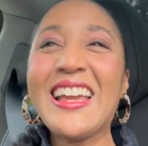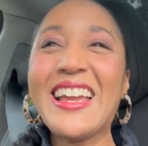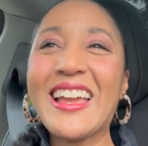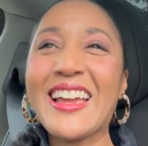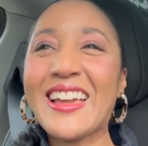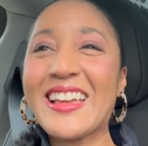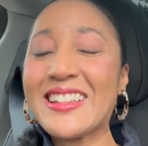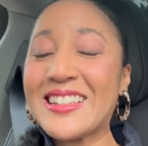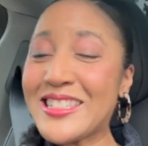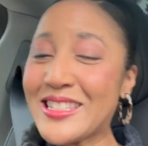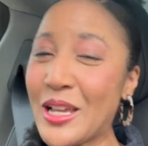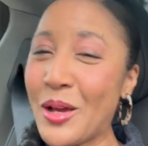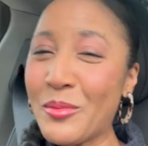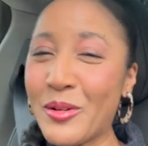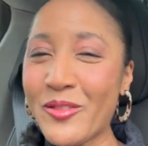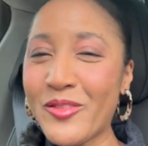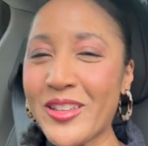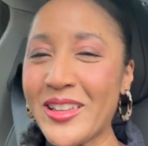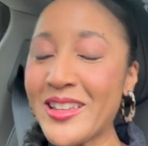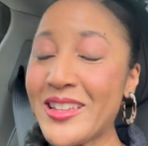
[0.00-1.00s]
And some
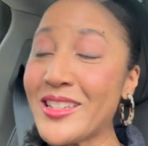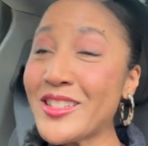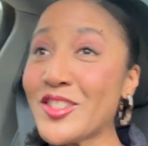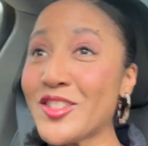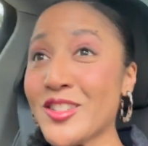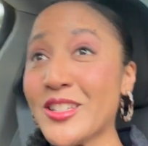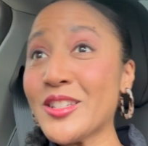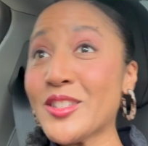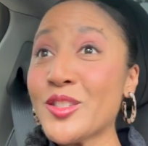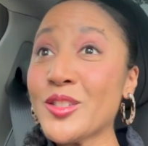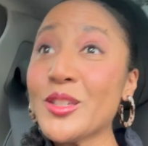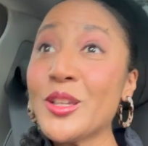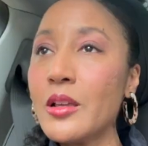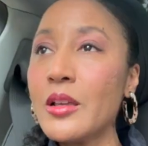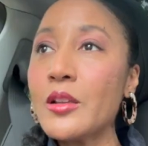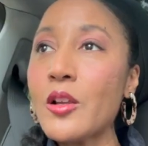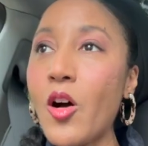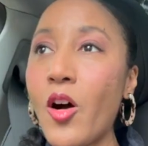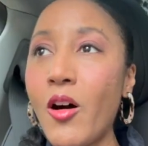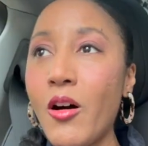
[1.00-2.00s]
of it is just
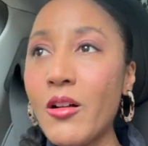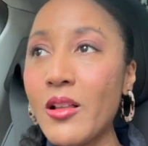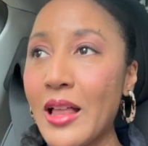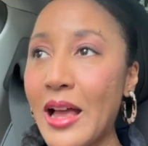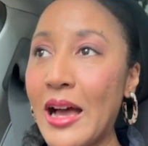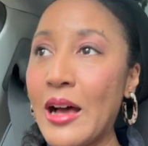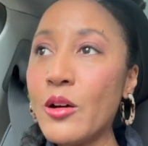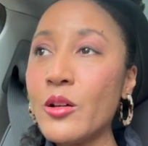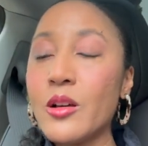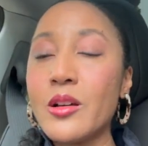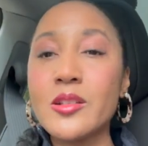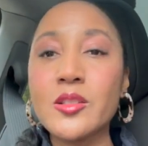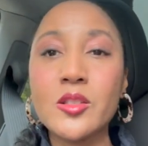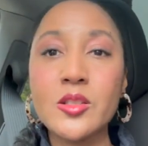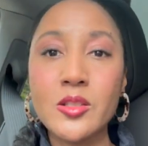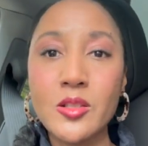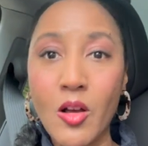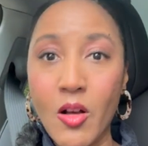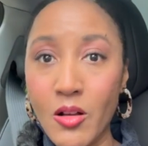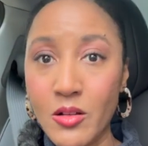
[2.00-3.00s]
an all-out
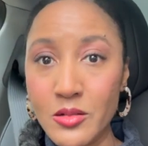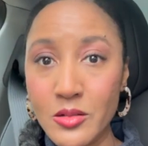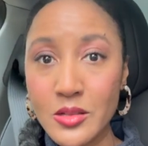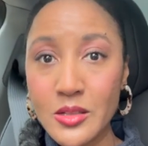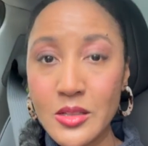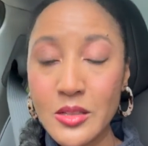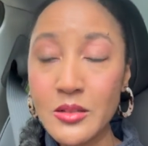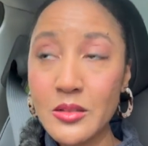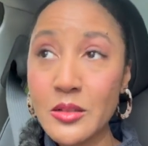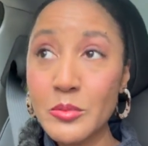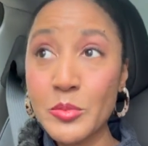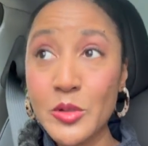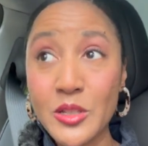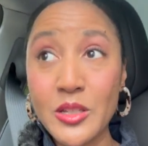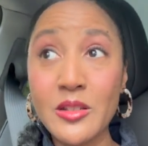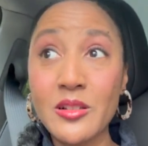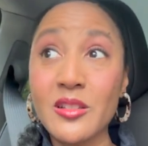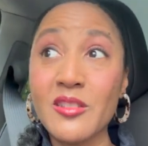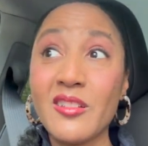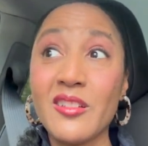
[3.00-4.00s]
assault,
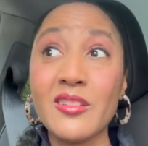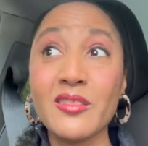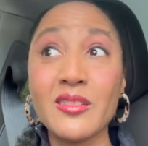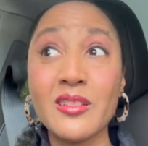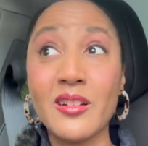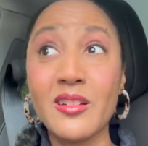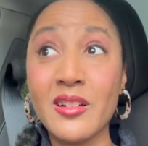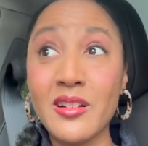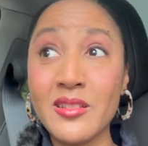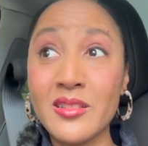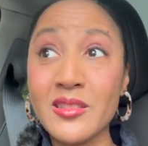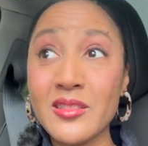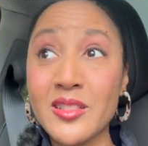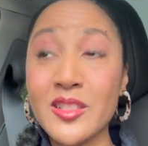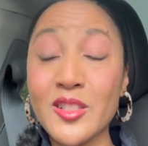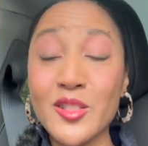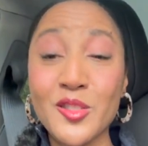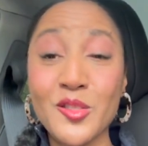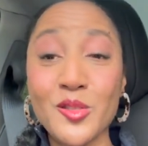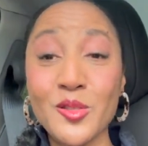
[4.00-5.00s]
particularly on
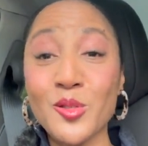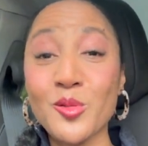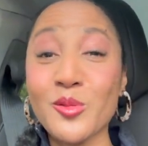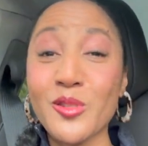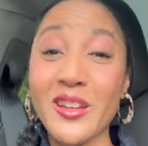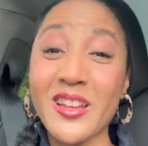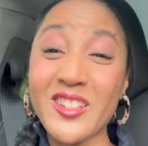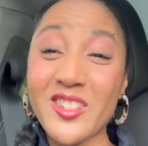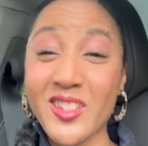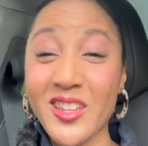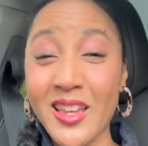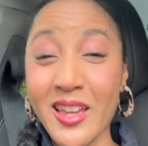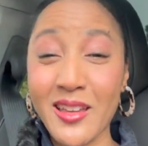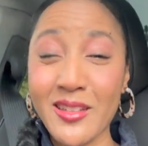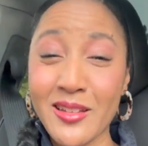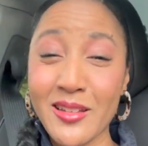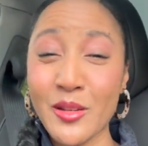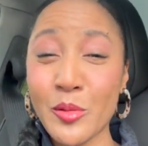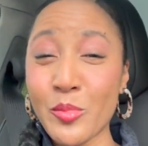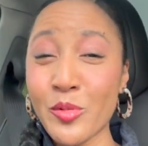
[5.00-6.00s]
sisters who are
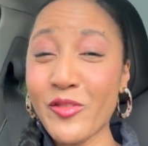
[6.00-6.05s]
educated and